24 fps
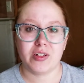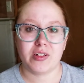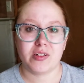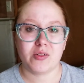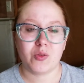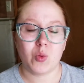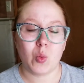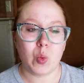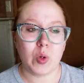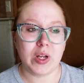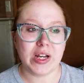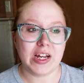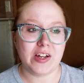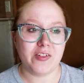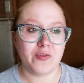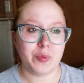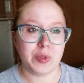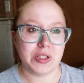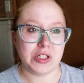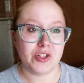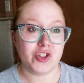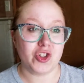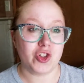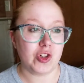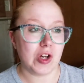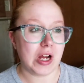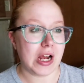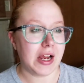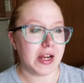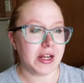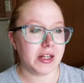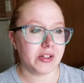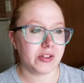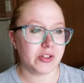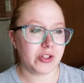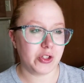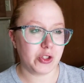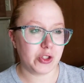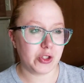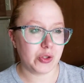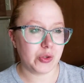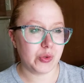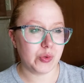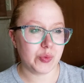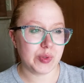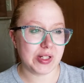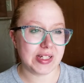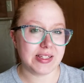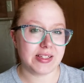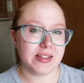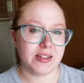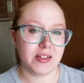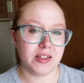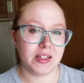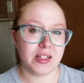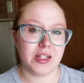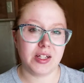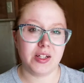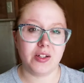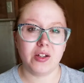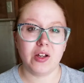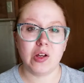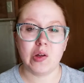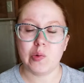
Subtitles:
what I've been trying to do recently